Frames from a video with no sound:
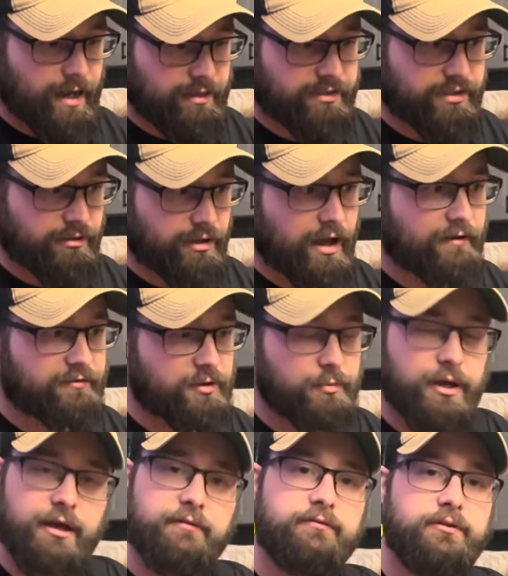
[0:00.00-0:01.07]
still have to
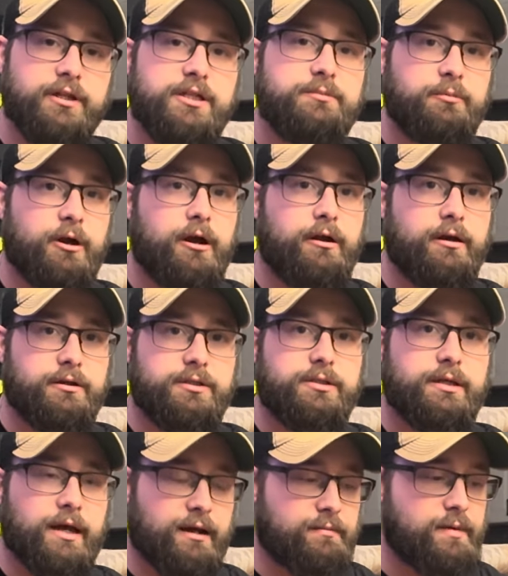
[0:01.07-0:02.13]
pay for these products
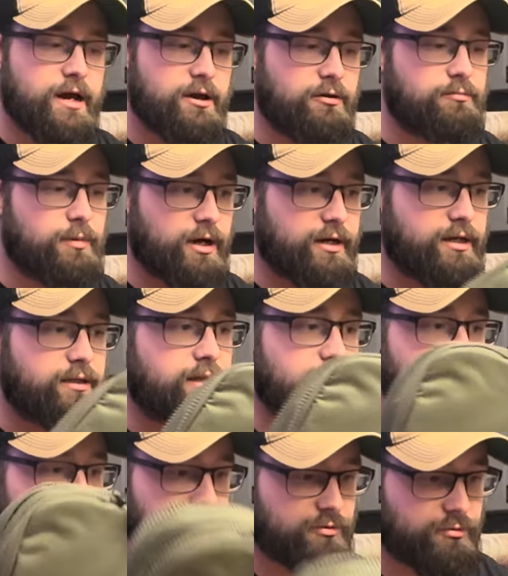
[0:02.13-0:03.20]
out of my own money. They
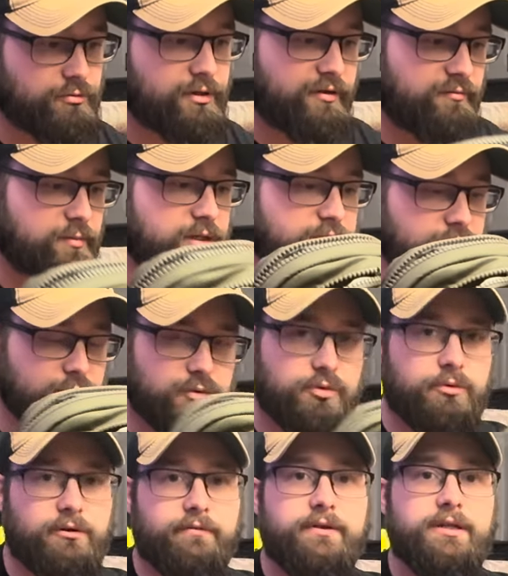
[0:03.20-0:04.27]
do give me some
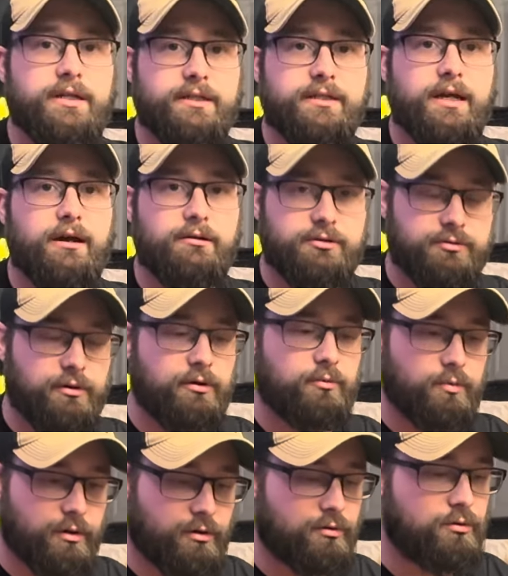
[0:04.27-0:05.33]
sort of a discount, so I
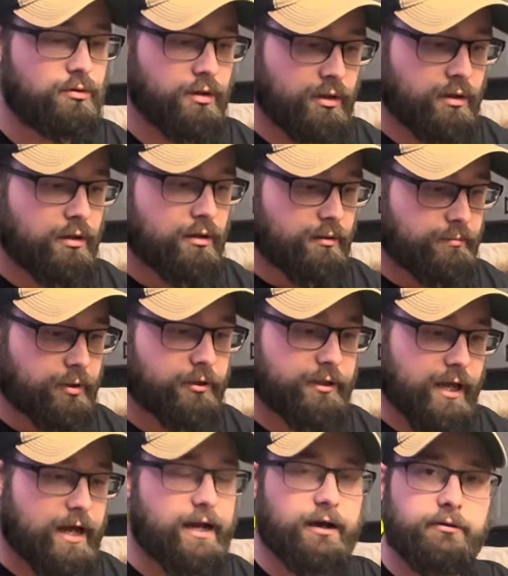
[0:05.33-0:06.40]
will put
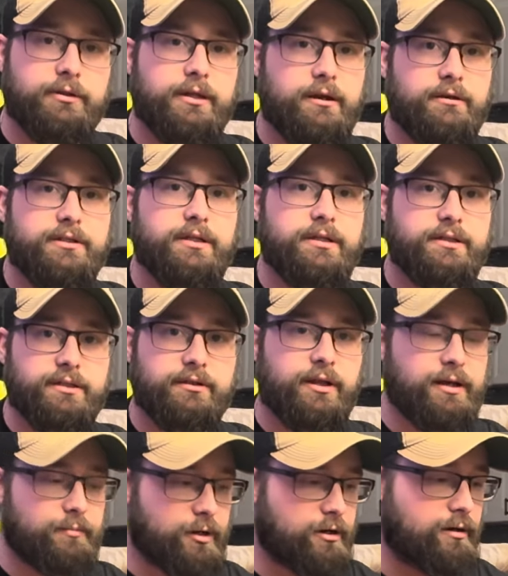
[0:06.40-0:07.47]
that out there as a
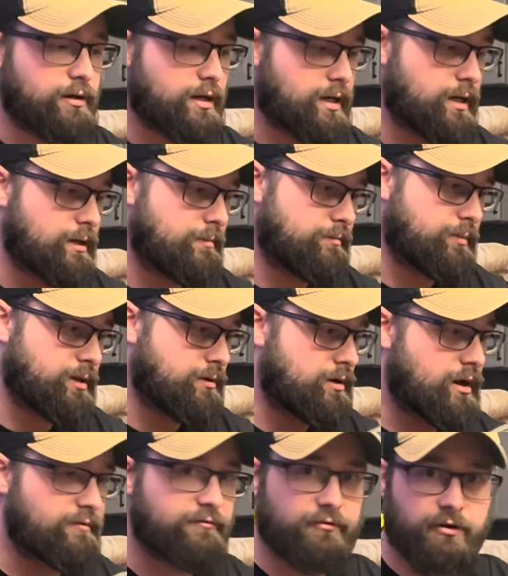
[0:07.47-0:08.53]
disclaimer. They're
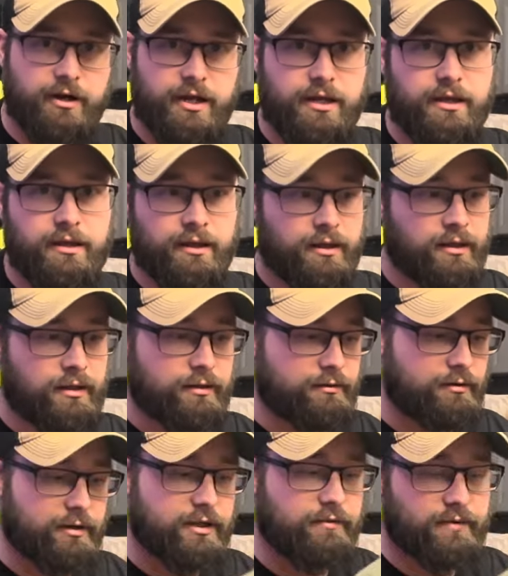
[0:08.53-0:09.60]
not free. They're
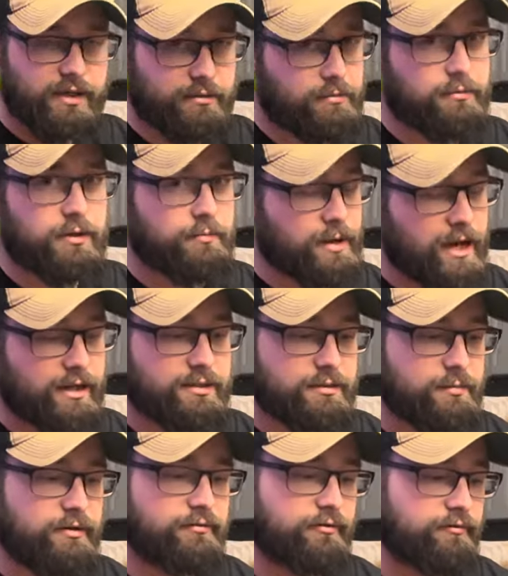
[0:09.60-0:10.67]
not giving the bag to
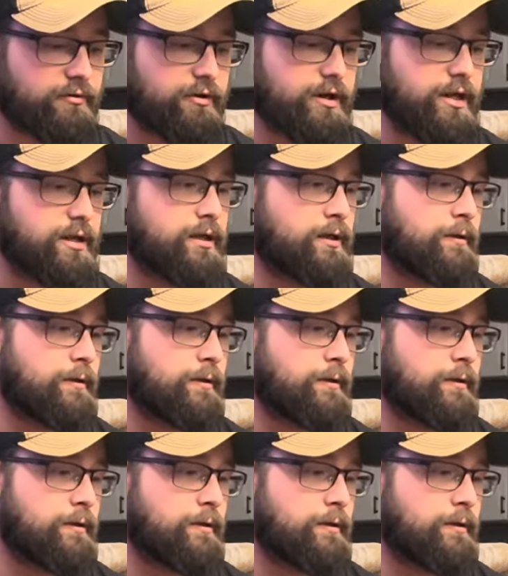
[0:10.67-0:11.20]
me for free.